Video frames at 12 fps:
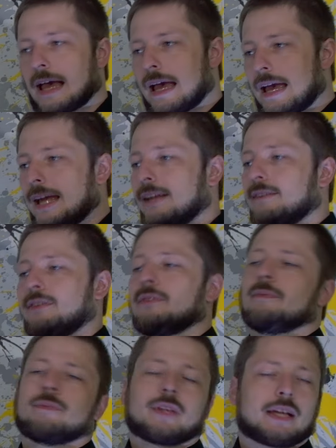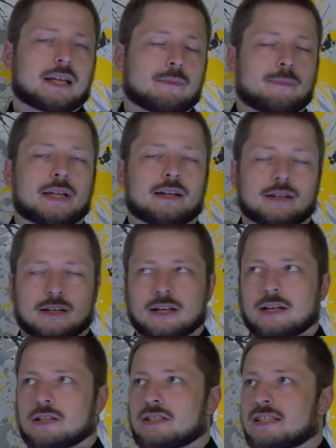and it has been
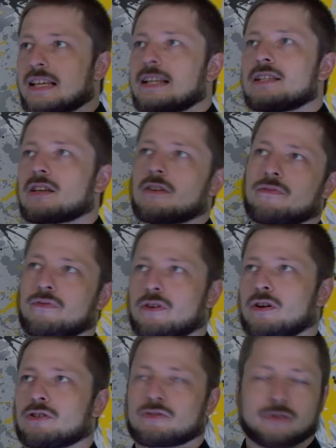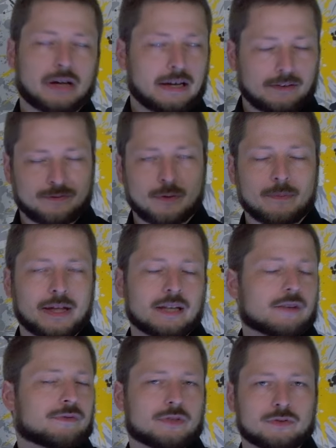the center for trade for many
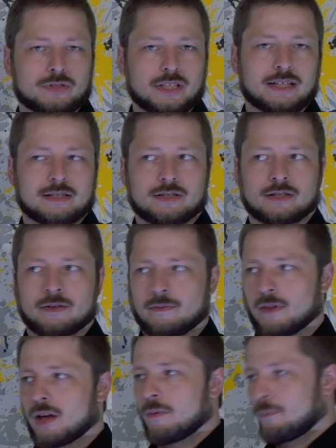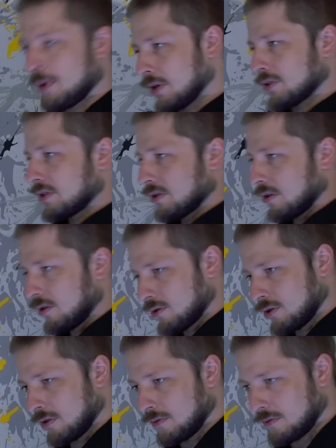of those years. Børsen
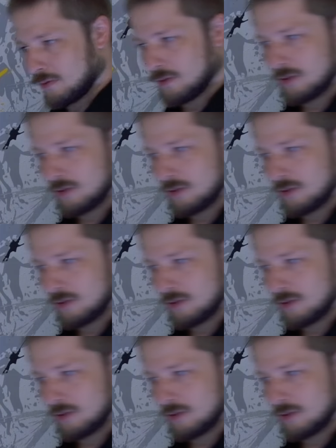also